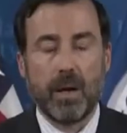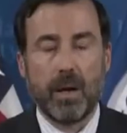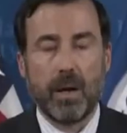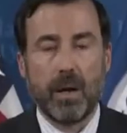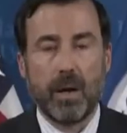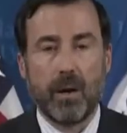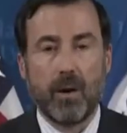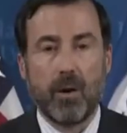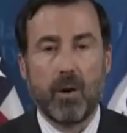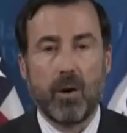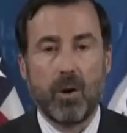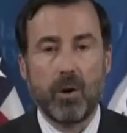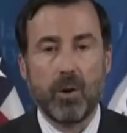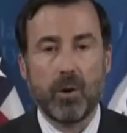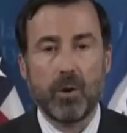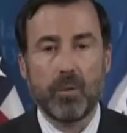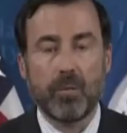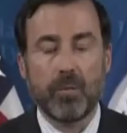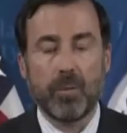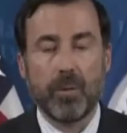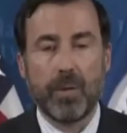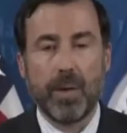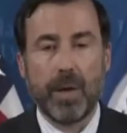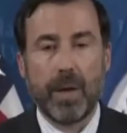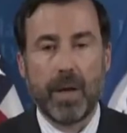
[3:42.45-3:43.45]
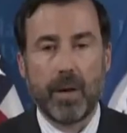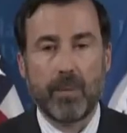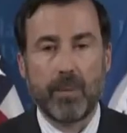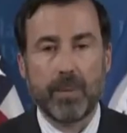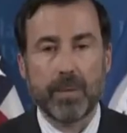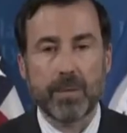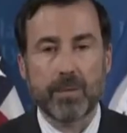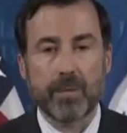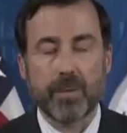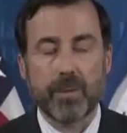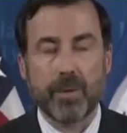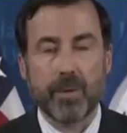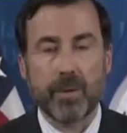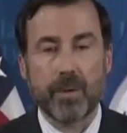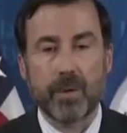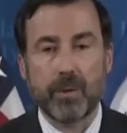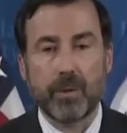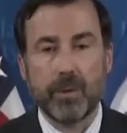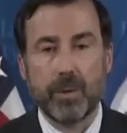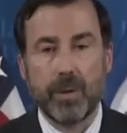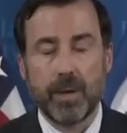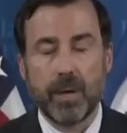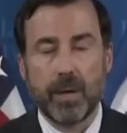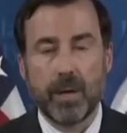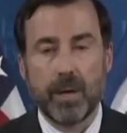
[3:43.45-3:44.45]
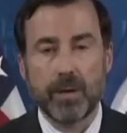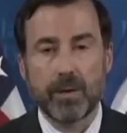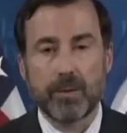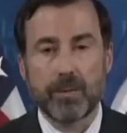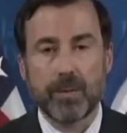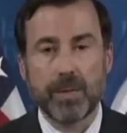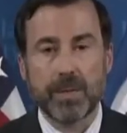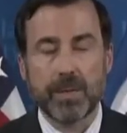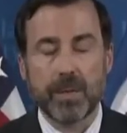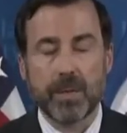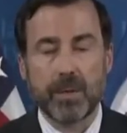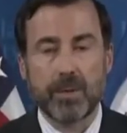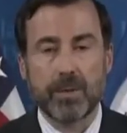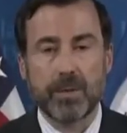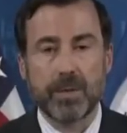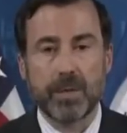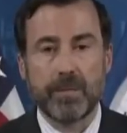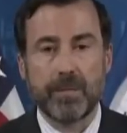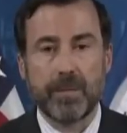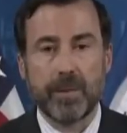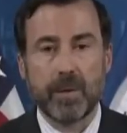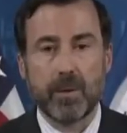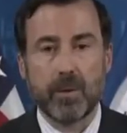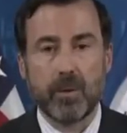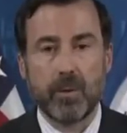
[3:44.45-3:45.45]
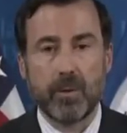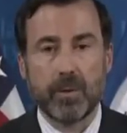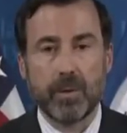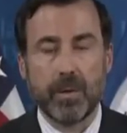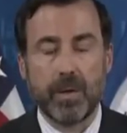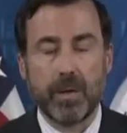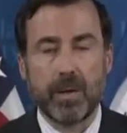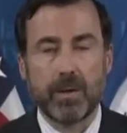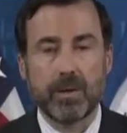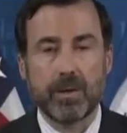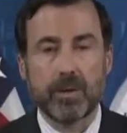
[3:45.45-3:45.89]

uh, all over the hemisphere, including countries that are difficult uh,